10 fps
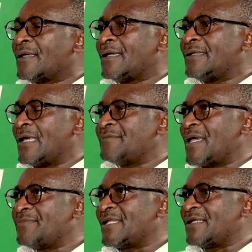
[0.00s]

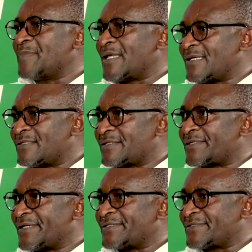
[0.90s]
maybe let me
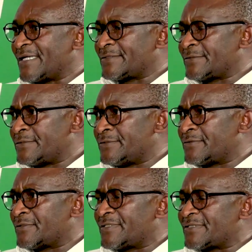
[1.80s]
indicate that,
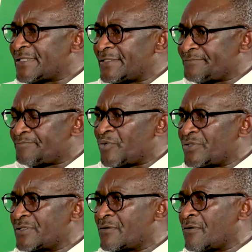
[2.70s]
there's a
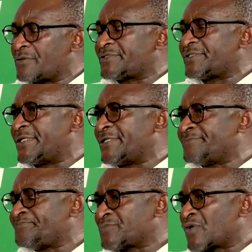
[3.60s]
body called
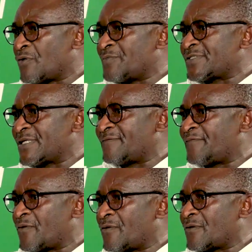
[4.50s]
the Commission
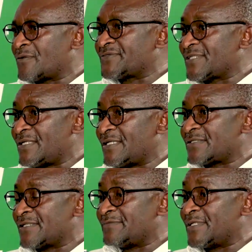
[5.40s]
for
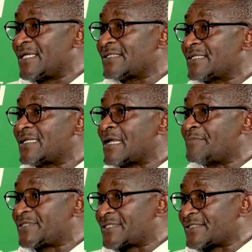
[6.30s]
Conciliation, Mediation and
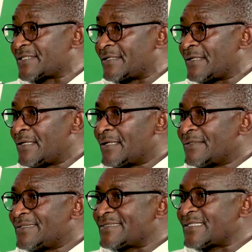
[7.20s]
Arbitration,
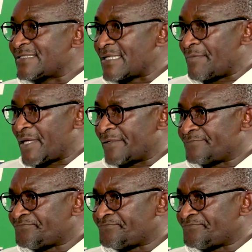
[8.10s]
the CCMA.